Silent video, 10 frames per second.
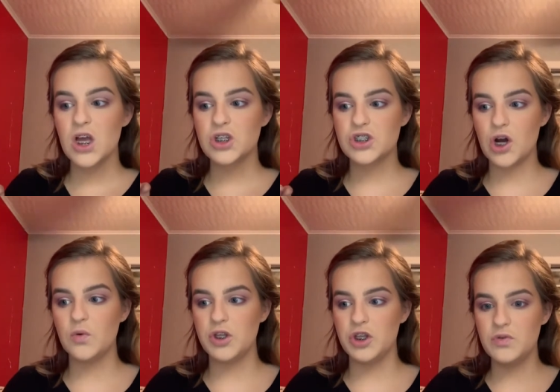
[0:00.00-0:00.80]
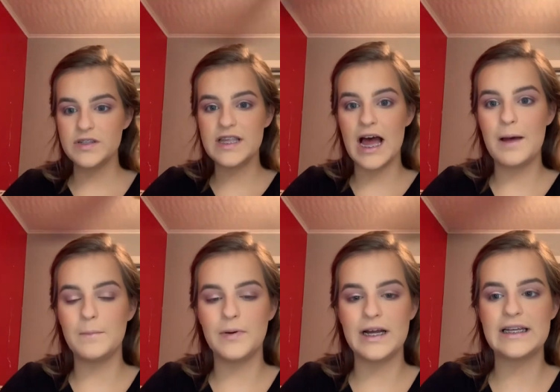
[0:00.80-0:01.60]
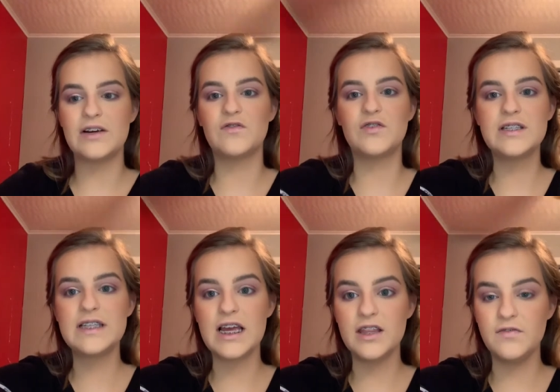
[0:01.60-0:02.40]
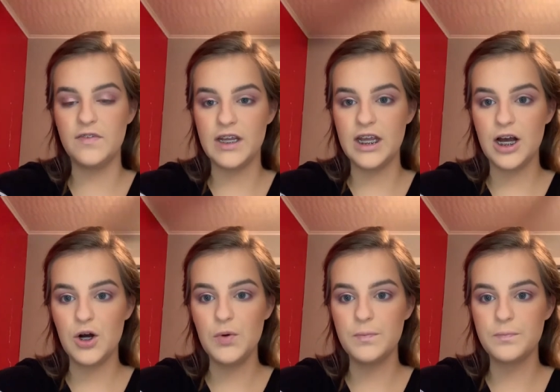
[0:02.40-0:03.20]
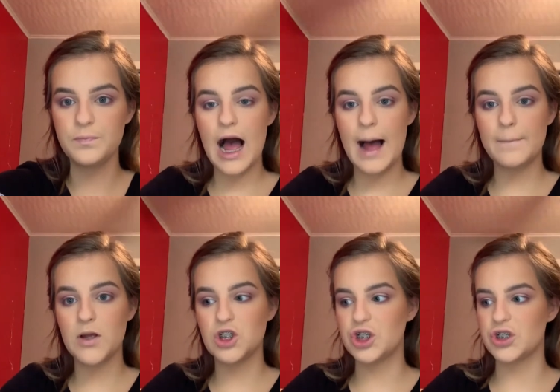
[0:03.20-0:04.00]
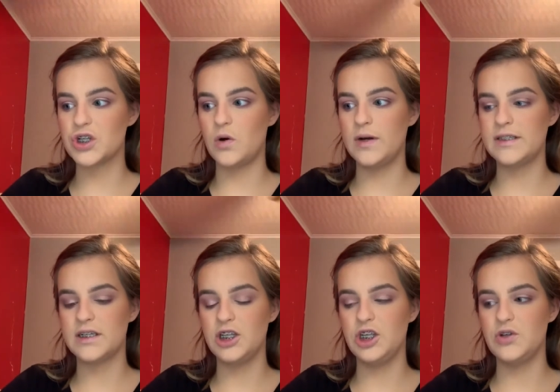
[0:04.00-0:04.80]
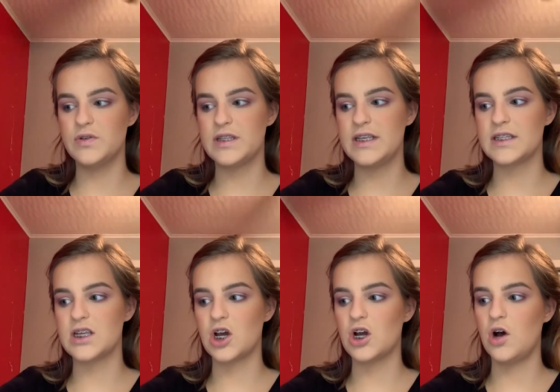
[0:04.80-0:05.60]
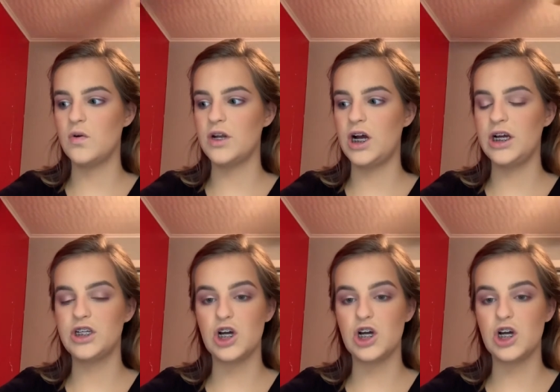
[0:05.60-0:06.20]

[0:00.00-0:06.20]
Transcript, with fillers: So use that, but for the sake of the video, I'm just going to use this coconut